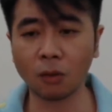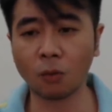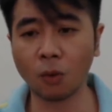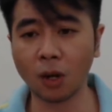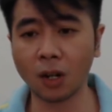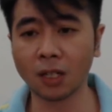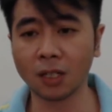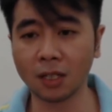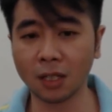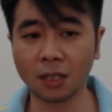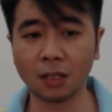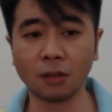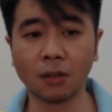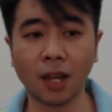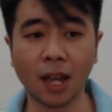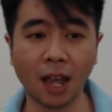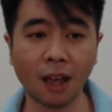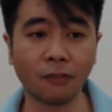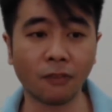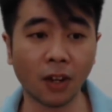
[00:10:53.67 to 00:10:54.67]
wanted to
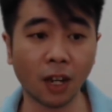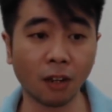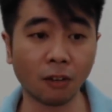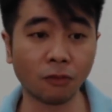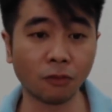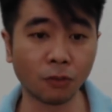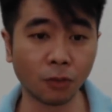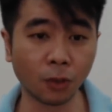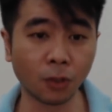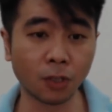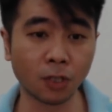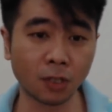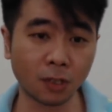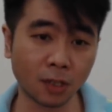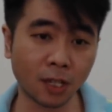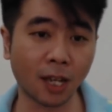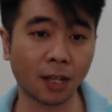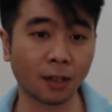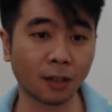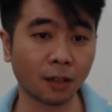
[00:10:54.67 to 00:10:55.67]
have a full
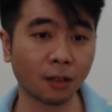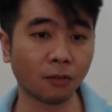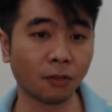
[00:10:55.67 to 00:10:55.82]
set.